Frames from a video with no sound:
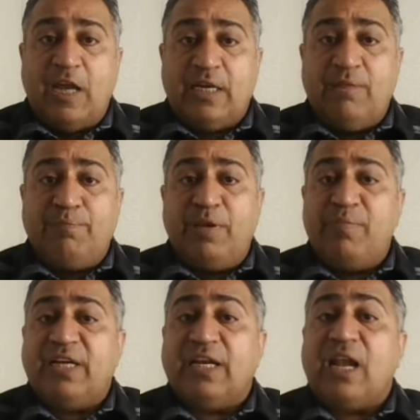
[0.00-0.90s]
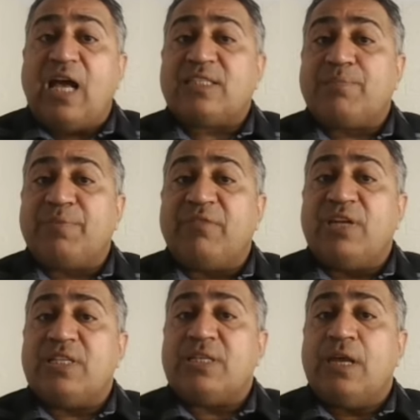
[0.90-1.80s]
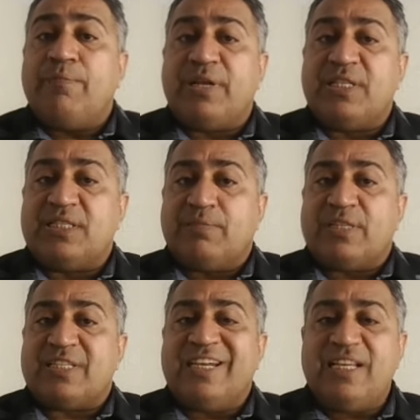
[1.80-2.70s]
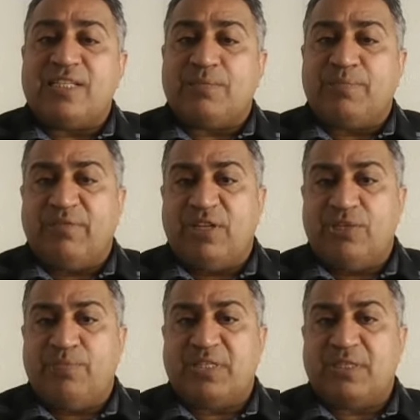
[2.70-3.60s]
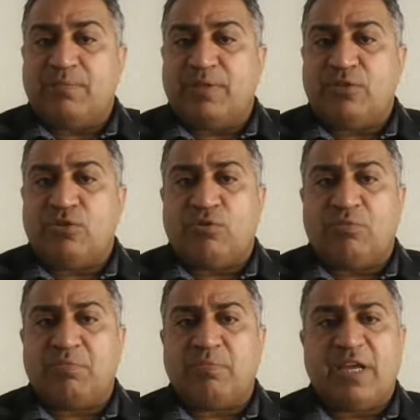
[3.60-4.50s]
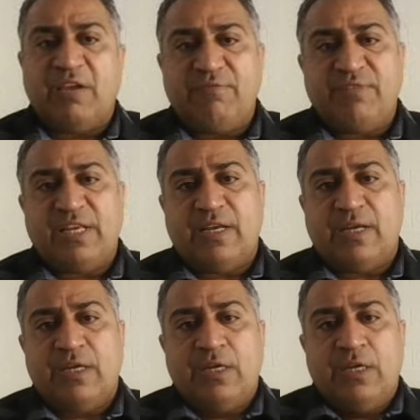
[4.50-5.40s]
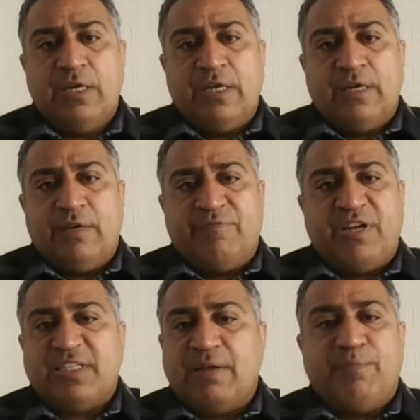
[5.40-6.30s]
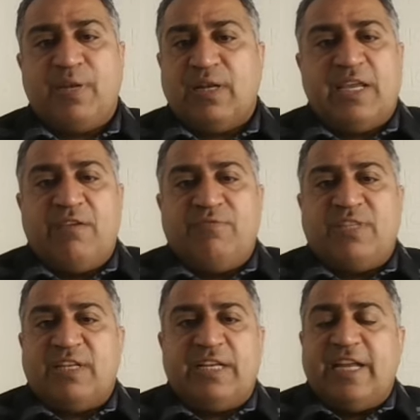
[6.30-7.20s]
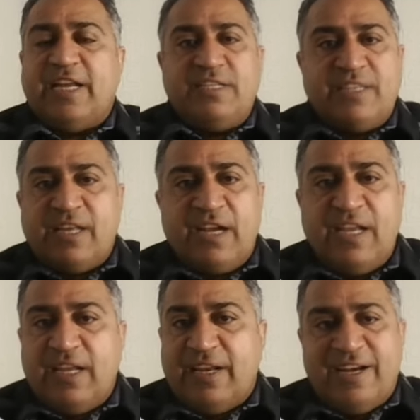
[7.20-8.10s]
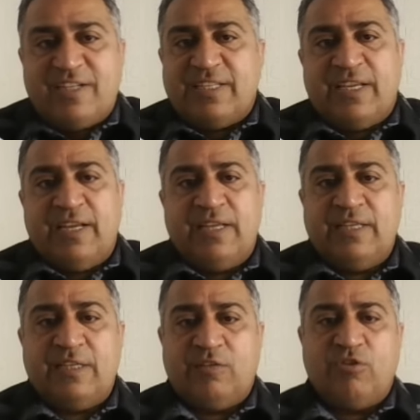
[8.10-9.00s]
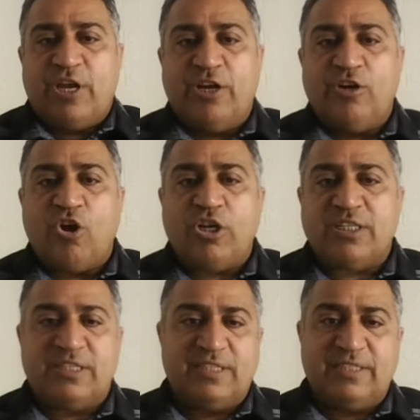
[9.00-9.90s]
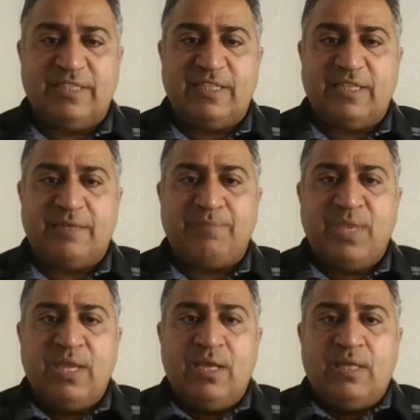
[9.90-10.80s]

And implement least privilege principles. So give for example, give the internee, let's say, okay, not the